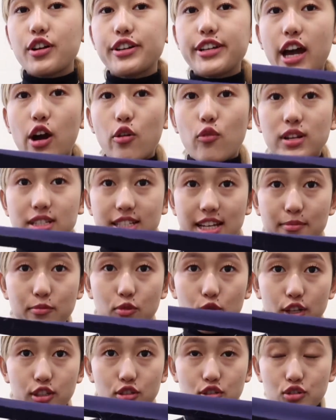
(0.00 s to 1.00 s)
Now what I'm
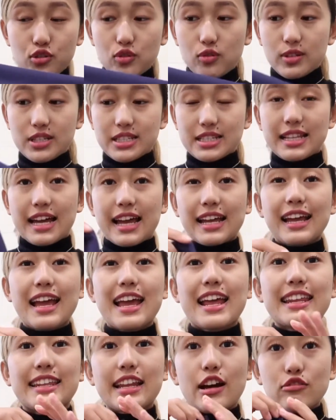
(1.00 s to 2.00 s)
going to do is
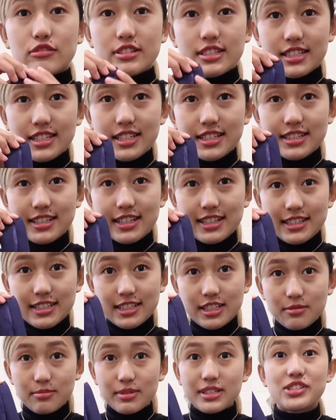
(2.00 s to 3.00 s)
now this is the
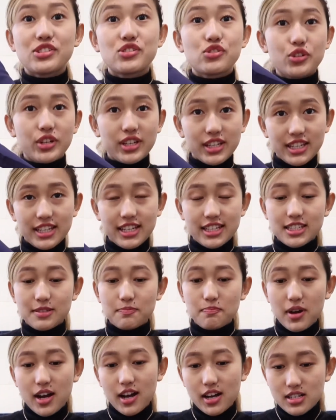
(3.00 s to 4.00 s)
little bit
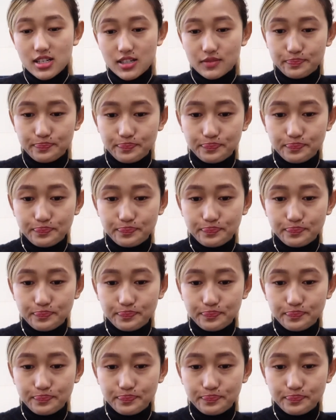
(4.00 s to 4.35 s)
trickiest part.